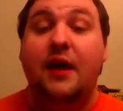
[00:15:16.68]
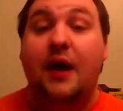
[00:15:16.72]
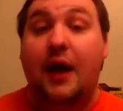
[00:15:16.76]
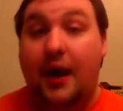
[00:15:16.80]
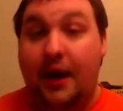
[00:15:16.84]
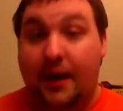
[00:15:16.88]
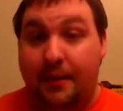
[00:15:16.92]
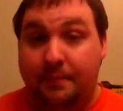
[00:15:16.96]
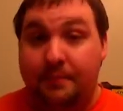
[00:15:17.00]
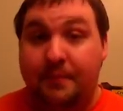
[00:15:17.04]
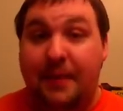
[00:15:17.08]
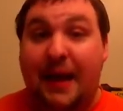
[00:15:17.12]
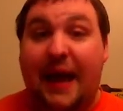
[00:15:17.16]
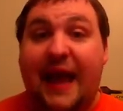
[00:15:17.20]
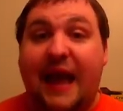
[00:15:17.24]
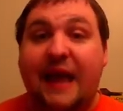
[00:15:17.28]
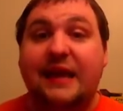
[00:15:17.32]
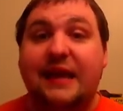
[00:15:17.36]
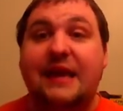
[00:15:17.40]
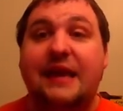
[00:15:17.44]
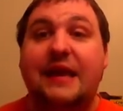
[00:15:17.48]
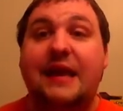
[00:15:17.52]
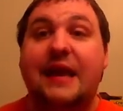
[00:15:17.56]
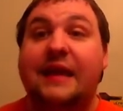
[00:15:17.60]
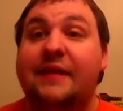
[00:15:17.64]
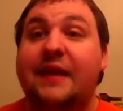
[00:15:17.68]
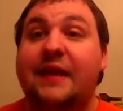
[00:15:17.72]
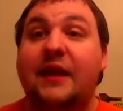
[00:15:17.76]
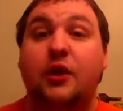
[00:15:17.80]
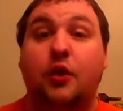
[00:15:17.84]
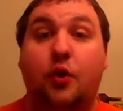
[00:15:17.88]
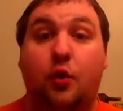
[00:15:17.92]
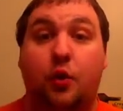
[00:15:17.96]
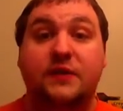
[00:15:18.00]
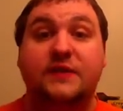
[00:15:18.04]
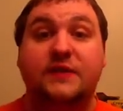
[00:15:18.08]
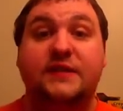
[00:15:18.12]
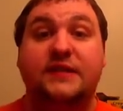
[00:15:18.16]
uh, Maggie, and then of
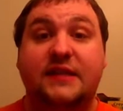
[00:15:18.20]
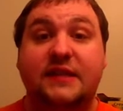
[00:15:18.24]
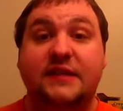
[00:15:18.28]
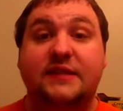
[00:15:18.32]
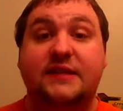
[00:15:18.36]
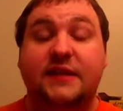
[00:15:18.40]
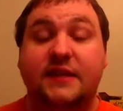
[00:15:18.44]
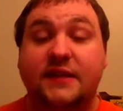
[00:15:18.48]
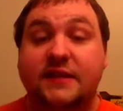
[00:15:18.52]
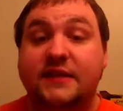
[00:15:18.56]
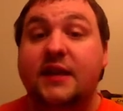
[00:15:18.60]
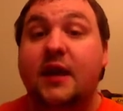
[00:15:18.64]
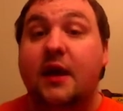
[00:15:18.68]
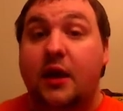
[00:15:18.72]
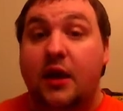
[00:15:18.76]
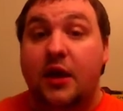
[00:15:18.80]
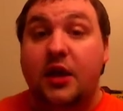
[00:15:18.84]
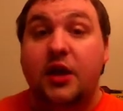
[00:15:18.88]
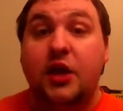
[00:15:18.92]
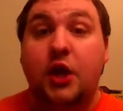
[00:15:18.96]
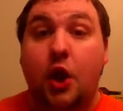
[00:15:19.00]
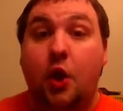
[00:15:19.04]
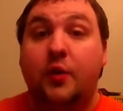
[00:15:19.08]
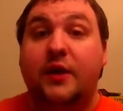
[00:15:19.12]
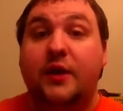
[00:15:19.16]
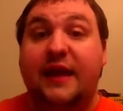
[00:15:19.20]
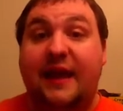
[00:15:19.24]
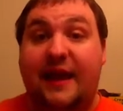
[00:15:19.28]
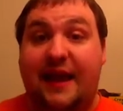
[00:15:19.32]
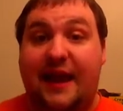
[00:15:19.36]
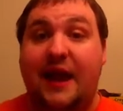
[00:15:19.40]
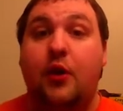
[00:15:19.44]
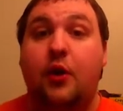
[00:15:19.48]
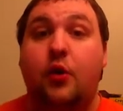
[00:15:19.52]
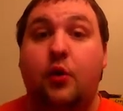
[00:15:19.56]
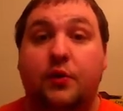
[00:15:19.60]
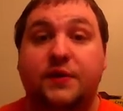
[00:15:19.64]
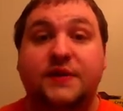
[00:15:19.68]
course this is you know
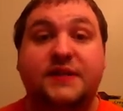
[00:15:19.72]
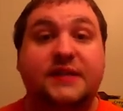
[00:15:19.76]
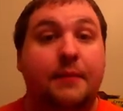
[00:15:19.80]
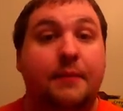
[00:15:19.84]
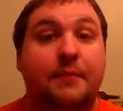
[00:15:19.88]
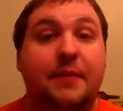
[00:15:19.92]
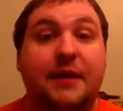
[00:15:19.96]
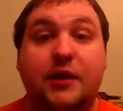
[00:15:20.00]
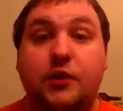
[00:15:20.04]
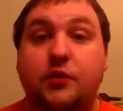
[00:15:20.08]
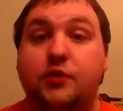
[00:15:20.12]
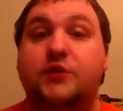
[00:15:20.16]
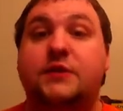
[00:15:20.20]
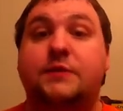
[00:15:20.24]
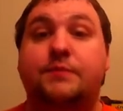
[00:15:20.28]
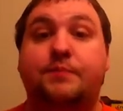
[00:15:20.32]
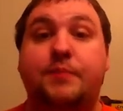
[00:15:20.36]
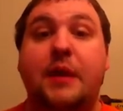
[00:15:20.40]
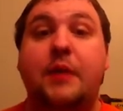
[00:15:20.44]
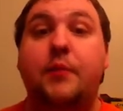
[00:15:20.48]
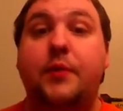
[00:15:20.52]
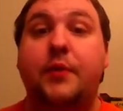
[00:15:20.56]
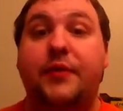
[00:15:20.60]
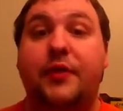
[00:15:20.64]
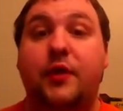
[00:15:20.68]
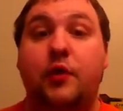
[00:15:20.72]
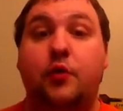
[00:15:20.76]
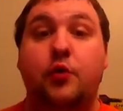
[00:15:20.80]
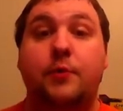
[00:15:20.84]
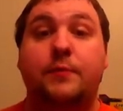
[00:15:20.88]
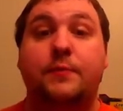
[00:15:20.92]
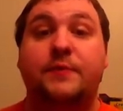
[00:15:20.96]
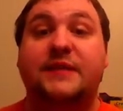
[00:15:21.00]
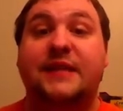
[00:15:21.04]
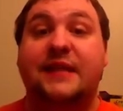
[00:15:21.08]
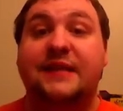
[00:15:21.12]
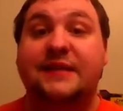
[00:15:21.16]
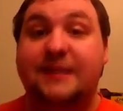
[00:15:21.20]
Carol, somebody who's been with the
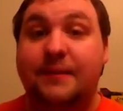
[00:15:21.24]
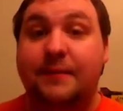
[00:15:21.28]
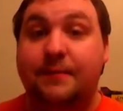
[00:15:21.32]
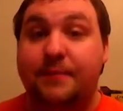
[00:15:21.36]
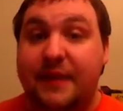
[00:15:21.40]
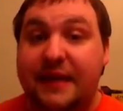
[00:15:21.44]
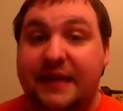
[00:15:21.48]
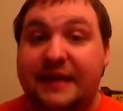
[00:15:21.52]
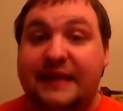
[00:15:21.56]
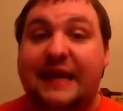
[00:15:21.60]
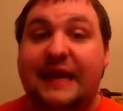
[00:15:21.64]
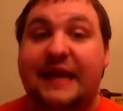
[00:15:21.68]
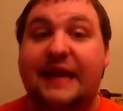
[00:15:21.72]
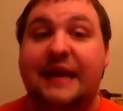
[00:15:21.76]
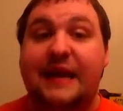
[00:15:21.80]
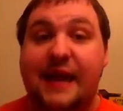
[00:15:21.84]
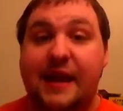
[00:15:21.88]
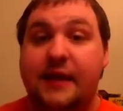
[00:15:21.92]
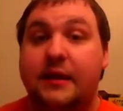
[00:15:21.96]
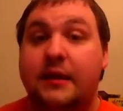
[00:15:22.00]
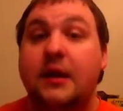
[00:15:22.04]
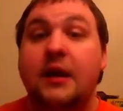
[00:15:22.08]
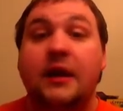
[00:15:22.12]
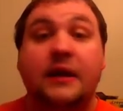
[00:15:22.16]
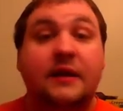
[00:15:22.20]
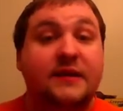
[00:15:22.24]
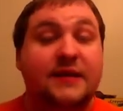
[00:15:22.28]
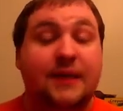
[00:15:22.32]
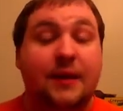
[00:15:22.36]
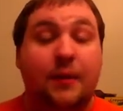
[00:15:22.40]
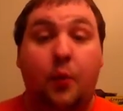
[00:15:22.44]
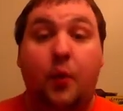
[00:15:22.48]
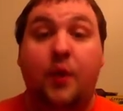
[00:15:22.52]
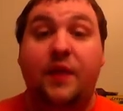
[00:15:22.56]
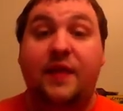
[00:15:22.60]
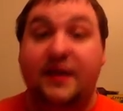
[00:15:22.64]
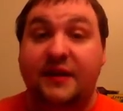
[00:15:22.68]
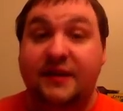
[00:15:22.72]
group since the beginning,
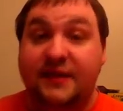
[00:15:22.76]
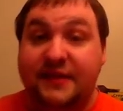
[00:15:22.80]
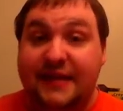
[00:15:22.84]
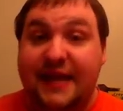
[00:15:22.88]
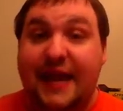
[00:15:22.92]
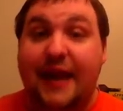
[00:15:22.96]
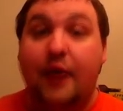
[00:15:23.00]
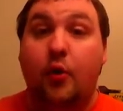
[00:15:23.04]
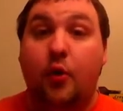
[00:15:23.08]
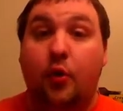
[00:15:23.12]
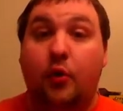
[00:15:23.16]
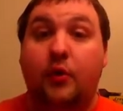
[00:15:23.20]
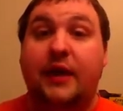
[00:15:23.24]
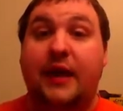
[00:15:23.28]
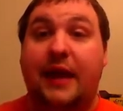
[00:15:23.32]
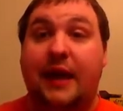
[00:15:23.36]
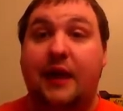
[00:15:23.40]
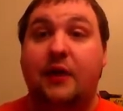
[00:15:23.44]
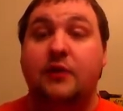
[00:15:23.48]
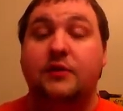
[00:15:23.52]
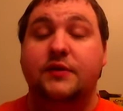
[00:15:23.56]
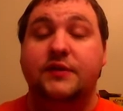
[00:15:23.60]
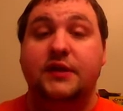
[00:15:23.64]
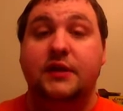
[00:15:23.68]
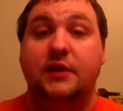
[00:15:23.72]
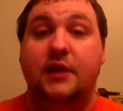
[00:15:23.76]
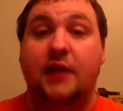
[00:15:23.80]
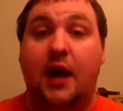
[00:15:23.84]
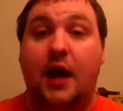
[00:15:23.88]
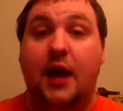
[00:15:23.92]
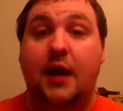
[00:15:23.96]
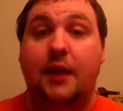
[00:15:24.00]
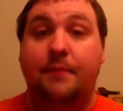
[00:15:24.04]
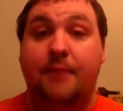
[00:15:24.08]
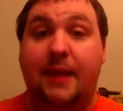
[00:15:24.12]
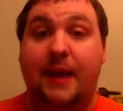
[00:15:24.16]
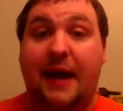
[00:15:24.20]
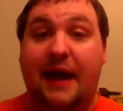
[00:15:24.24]
someone that Daryl cares a lot
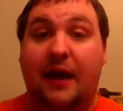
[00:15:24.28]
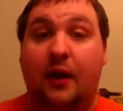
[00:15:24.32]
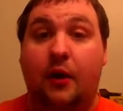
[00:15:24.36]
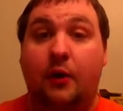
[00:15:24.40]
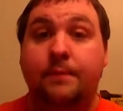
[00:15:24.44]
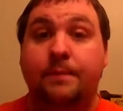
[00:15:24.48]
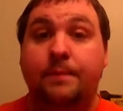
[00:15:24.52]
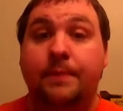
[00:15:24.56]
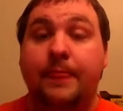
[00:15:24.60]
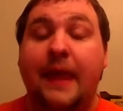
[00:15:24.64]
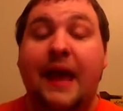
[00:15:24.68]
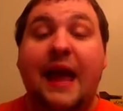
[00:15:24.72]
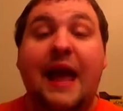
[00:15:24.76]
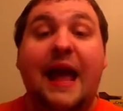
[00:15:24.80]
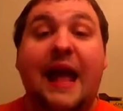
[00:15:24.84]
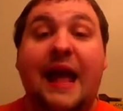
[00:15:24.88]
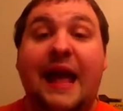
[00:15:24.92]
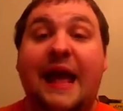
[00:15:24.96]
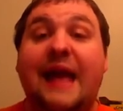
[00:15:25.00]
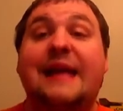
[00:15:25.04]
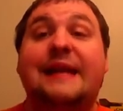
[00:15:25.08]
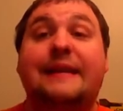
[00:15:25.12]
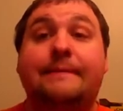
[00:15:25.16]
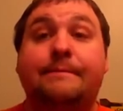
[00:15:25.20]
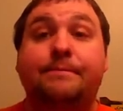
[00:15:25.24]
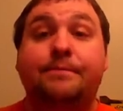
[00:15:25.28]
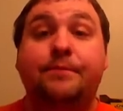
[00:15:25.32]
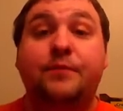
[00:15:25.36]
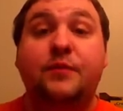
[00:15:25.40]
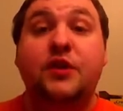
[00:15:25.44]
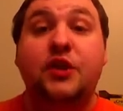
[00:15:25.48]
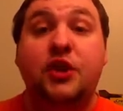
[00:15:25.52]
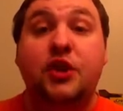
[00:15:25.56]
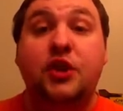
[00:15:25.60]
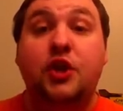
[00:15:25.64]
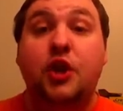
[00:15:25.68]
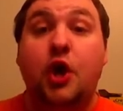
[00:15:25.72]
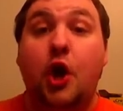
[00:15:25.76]
about, and
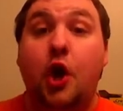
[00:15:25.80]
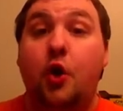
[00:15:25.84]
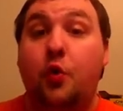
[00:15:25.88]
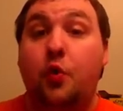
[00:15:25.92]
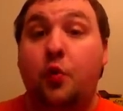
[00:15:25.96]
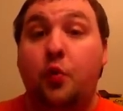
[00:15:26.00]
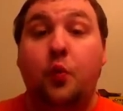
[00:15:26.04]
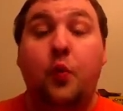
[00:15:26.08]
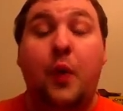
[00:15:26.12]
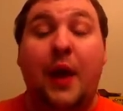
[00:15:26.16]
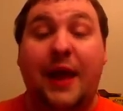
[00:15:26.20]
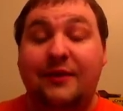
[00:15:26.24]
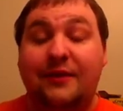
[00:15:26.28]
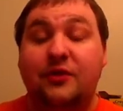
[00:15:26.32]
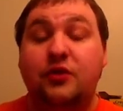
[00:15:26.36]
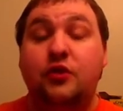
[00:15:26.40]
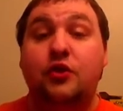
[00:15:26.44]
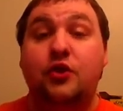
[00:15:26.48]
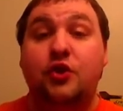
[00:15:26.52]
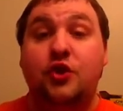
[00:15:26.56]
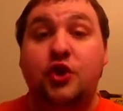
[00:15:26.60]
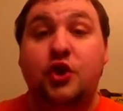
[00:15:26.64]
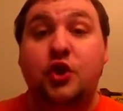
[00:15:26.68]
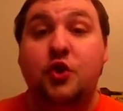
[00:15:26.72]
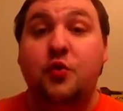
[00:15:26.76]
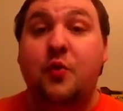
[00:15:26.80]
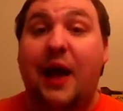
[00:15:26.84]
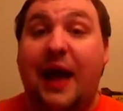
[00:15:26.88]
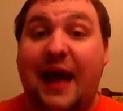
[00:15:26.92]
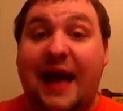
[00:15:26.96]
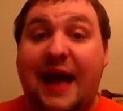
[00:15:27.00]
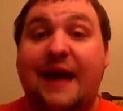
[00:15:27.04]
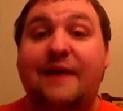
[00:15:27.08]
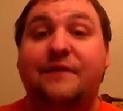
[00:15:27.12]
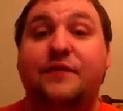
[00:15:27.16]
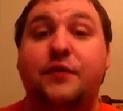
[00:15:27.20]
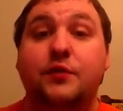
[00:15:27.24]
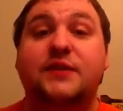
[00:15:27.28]
you know when you
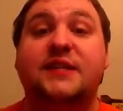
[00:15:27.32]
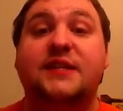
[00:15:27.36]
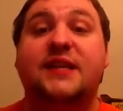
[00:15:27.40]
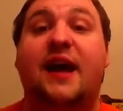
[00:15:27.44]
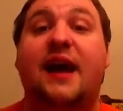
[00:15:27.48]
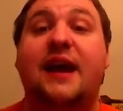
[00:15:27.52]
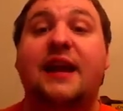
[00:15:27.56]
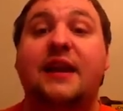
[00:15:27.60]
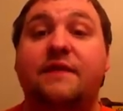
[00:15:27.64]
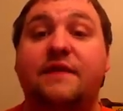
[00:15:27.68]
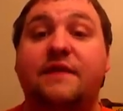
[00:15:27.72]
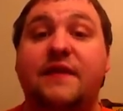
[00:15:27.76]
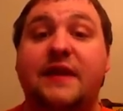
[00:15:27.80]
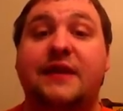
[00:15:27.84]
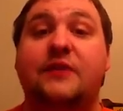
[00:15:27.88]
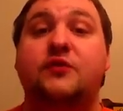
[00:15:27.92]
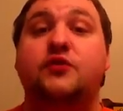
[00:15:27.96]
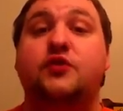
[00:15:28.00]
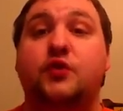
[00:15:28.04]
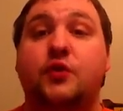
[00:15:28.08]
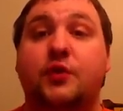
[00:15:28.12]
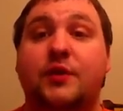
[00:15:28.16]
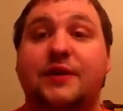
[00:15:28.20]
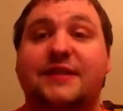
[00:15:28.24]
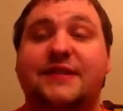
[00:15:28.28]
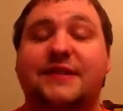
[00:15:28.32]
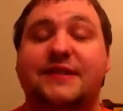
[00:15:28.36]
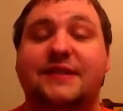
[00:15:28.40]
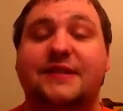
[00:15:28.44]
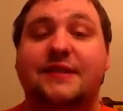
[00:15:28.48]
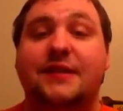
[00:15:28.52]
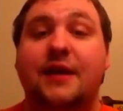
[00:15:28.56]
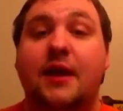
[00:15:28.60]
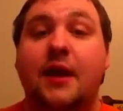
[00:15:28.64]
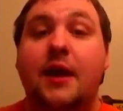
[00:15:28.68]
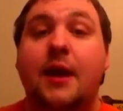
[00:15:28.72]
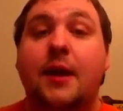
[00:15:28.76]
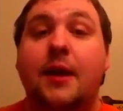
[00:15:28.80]
have those kind of interests